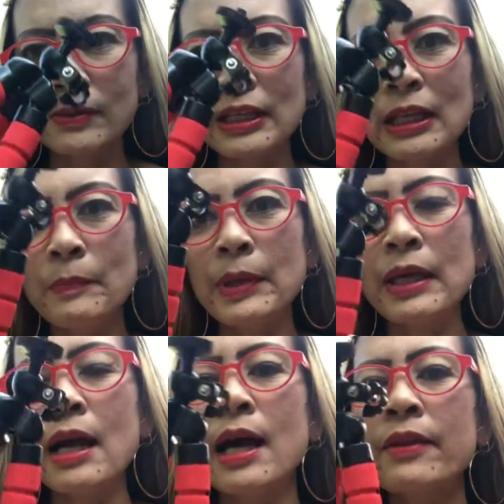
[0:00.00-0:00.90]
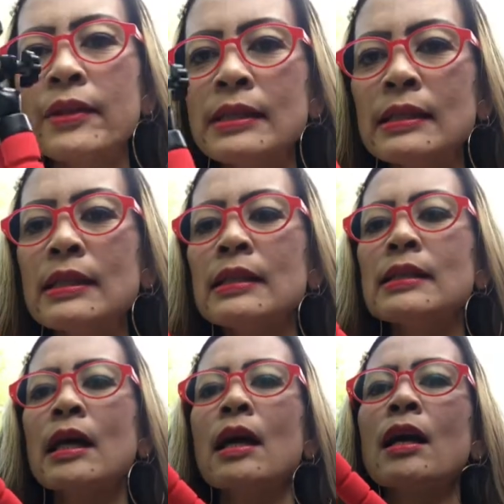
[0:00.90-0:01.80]
on ebay uh, this is
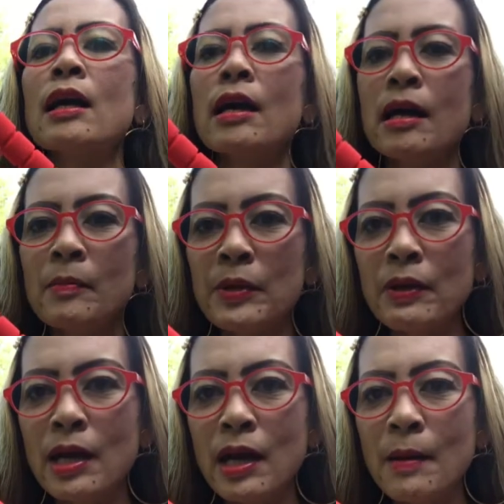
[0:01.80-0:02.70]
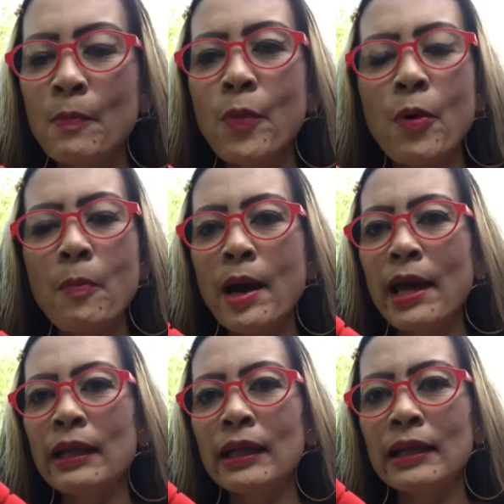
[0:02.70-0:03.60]
a camera
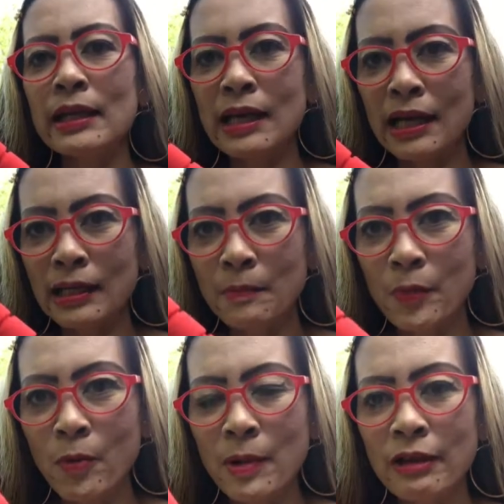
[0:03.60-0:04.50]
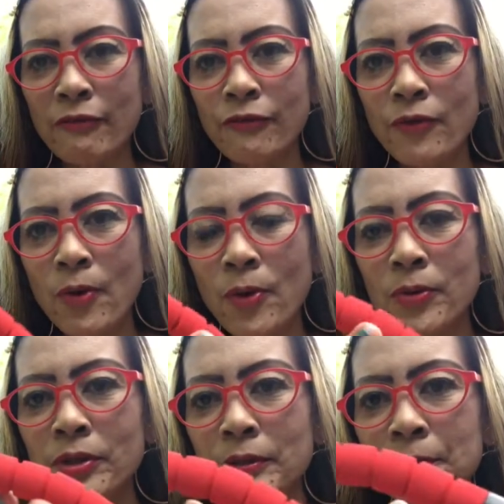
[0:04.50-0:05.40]
mobile any kind of mobile
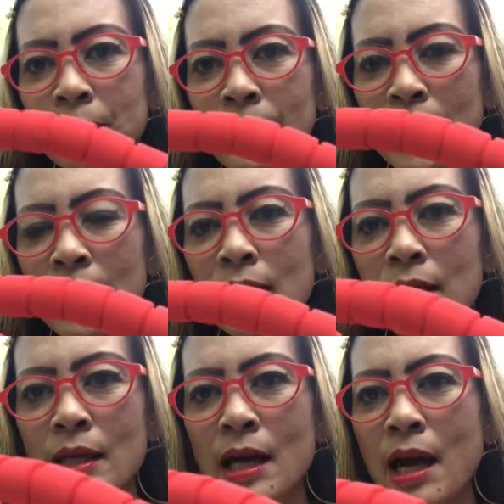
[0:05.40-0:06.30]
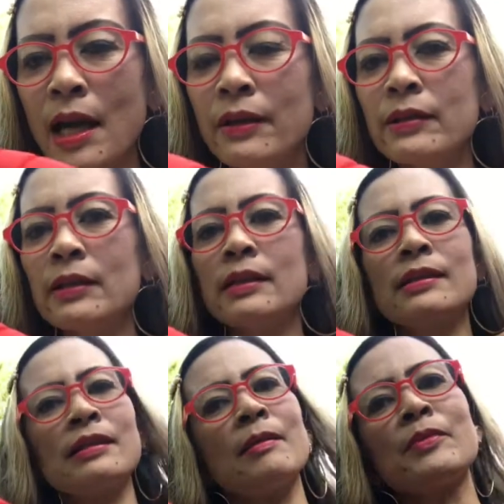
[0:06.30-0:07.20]
phone yeah either
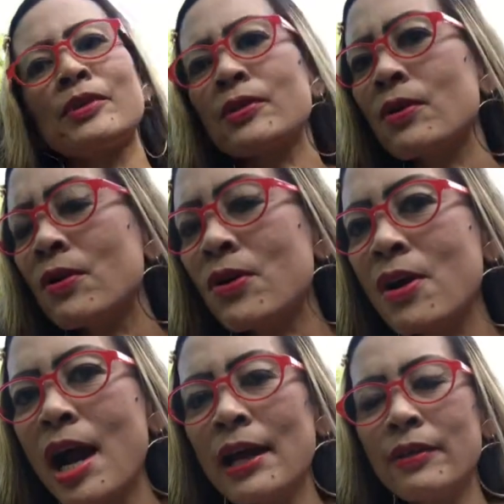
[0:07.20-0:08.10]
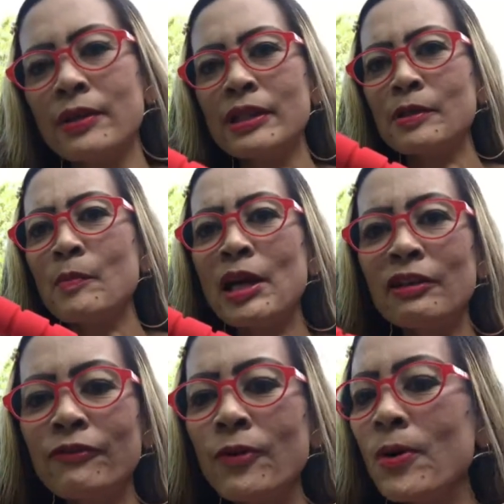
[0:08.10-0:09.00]
samsung either
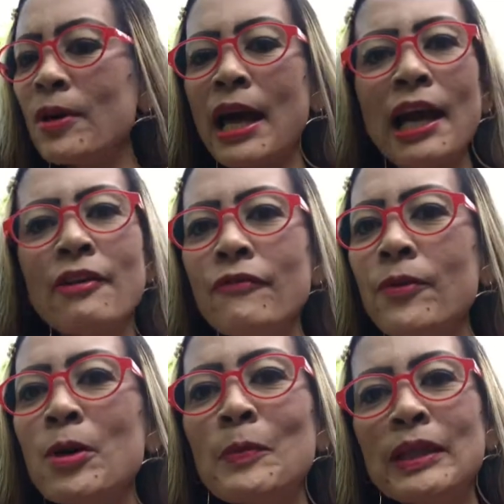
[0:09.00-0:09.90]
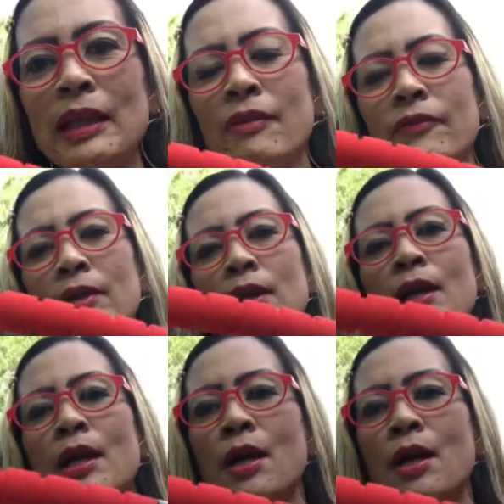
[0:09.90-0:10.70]
smartphone iphone whatever